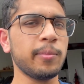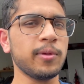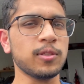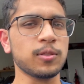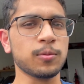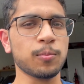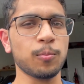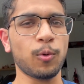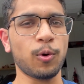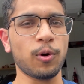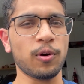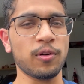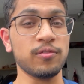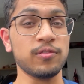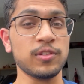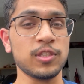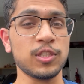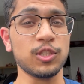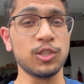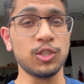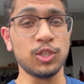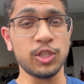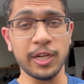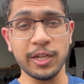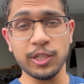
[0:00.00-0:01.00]
it's more of a
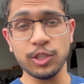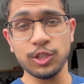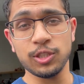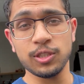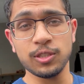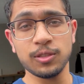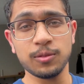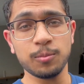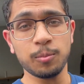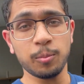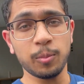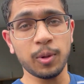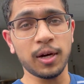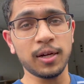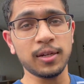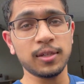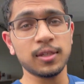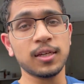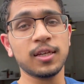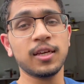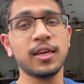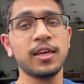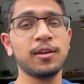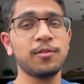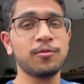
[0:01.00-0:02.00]
suggestion, but
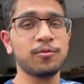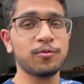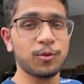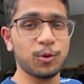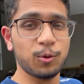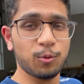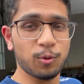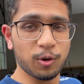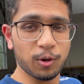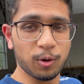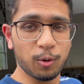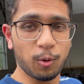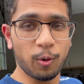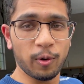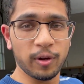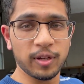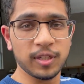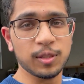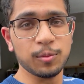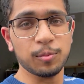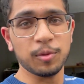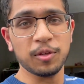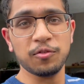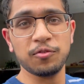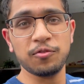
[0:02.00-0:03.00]
if you are going
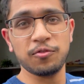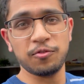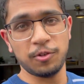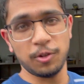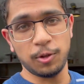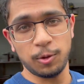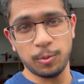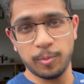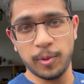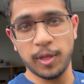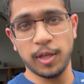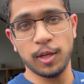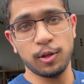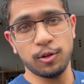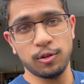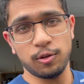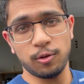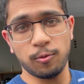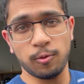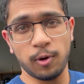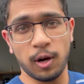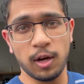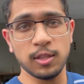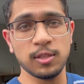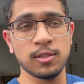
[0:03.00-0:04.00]
to be filming your
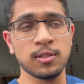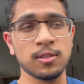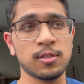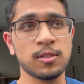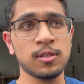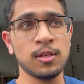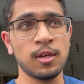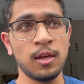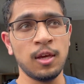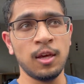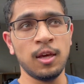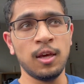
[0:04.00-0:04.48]
runs,